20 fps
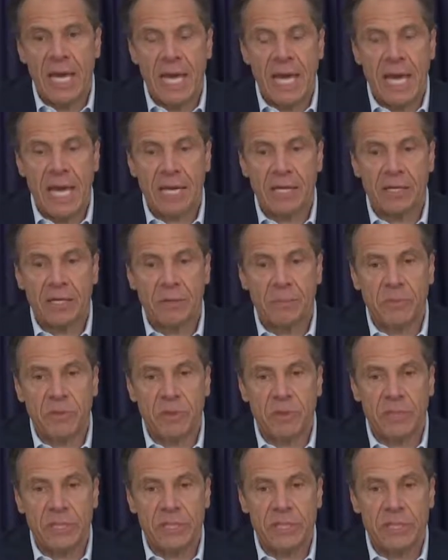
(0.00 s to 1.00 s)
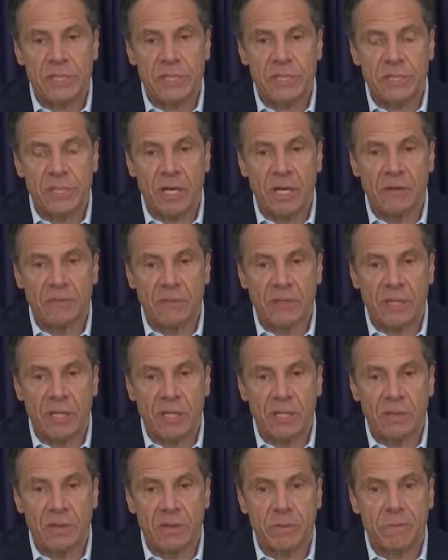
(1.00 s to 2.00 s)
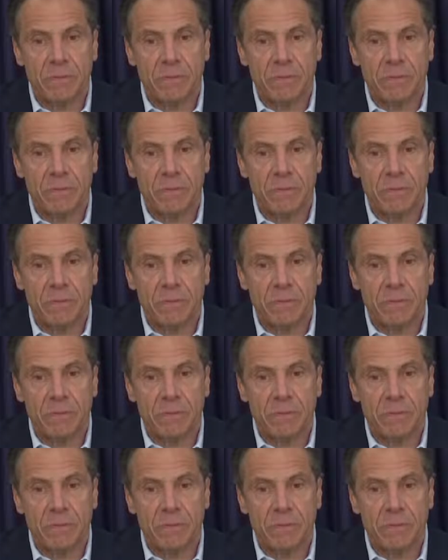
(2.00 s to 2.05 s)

and communities of color.